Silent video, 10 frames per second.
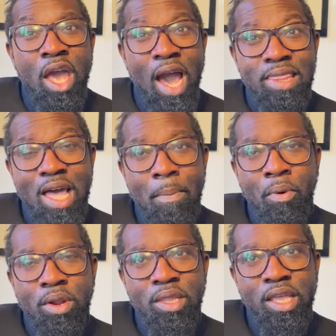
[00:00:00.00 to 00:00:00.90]
at that
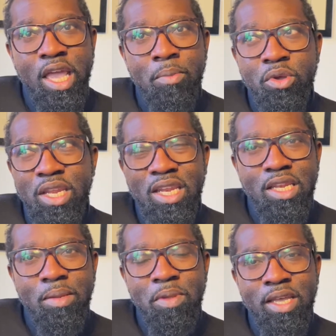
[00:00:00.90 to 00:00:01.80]
point in the game, we needed
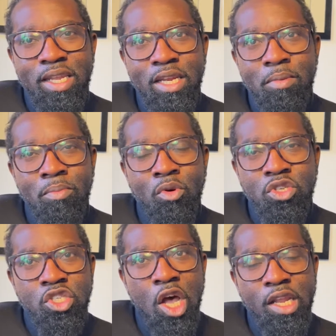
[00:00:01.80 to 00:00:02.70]
to be a little bit more
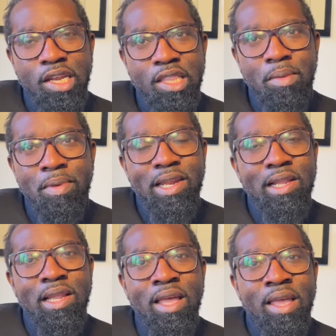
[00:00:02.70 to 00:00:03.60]
solid in the
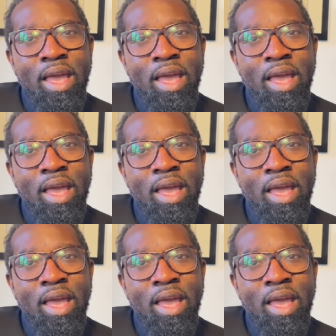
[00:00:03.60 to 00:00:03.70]
middle.